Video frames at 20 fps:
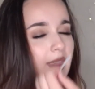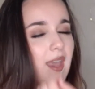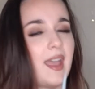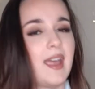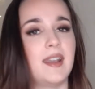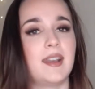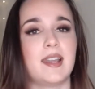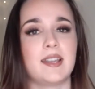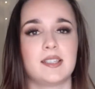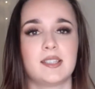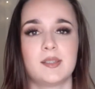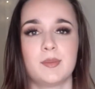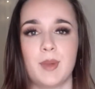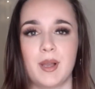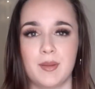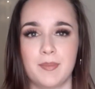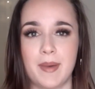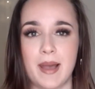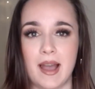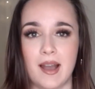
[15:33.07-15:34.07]
And I
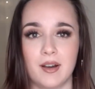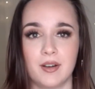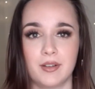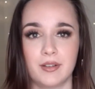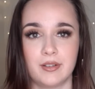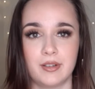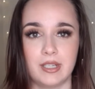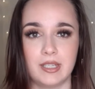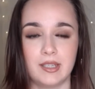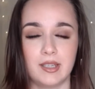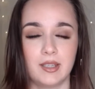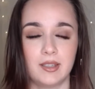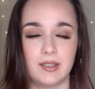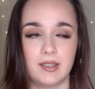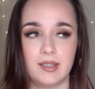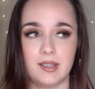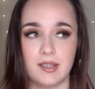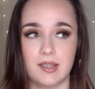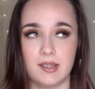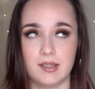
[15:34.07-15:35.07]
smell powdery
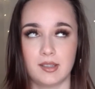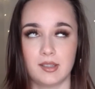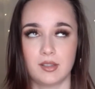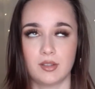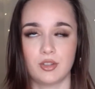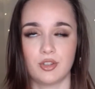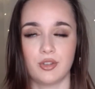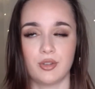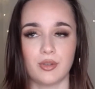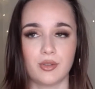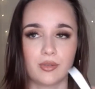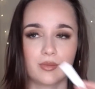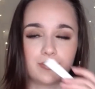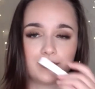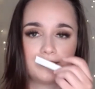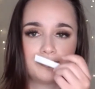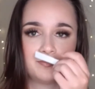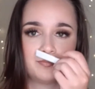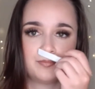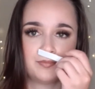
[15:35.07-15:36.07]
in this too.
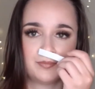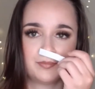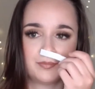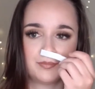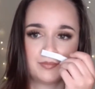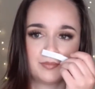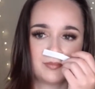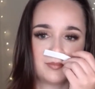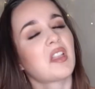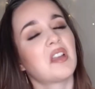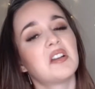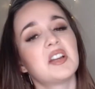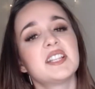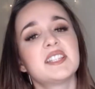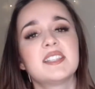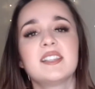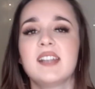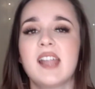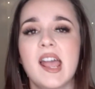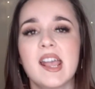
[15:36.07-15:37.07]

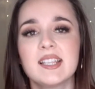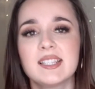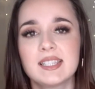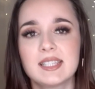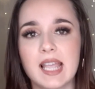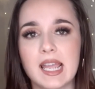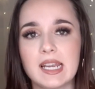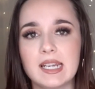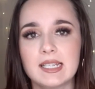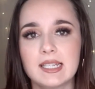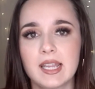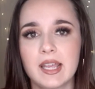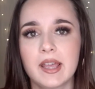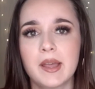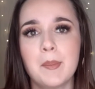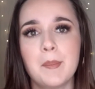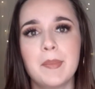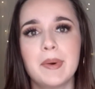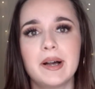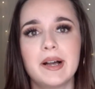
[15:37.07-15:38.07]
It's a nice scent,
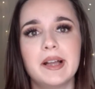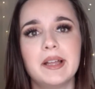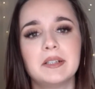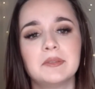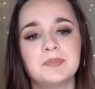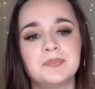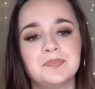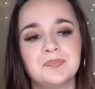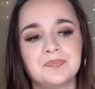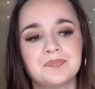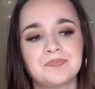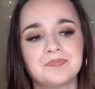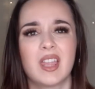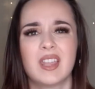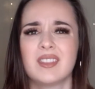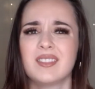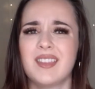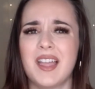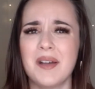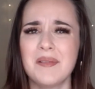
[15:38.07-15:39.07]
but
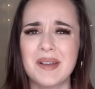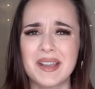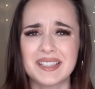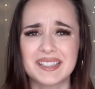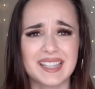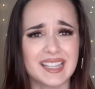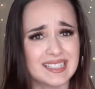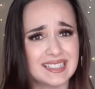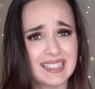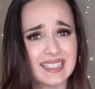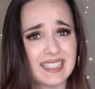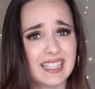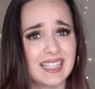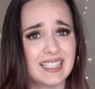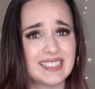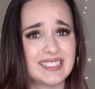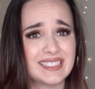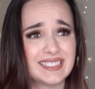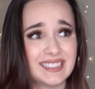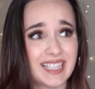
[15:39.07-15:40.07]
not my scent
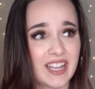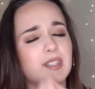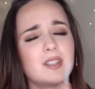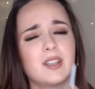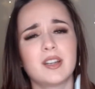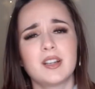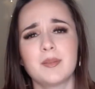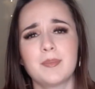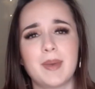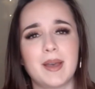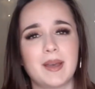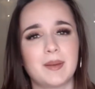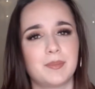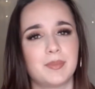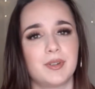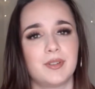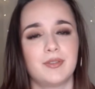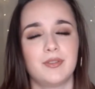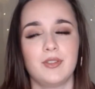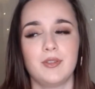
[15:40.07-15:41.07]
again. It's not a bad
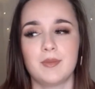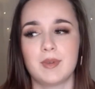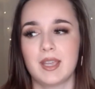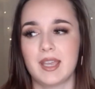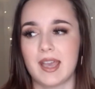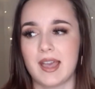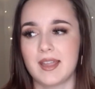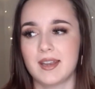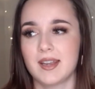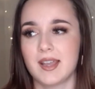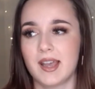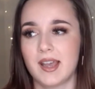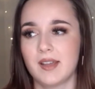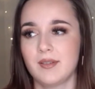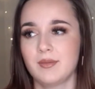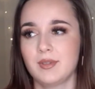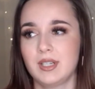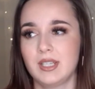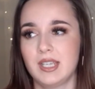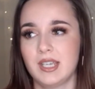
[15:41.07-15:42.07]
perfume again. I
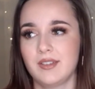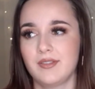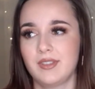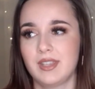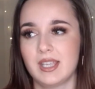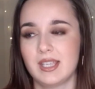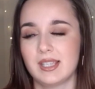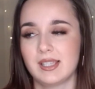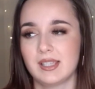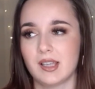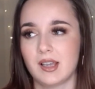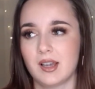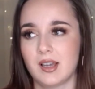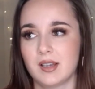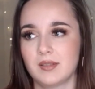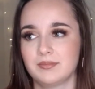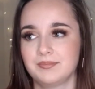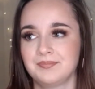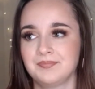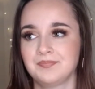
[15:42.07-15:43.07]
would give this
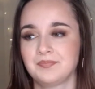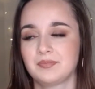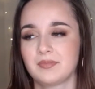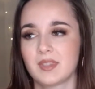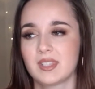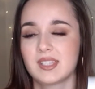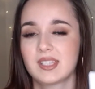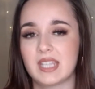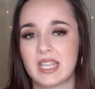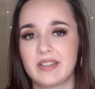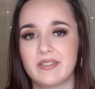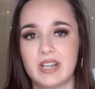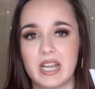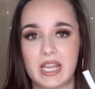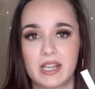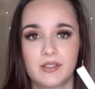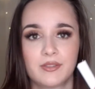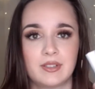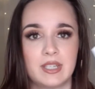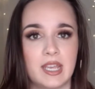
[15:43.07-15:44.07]
a 7
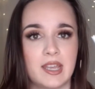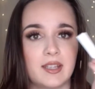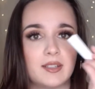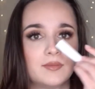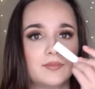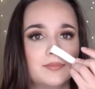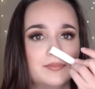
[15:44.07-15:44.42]
out of 10.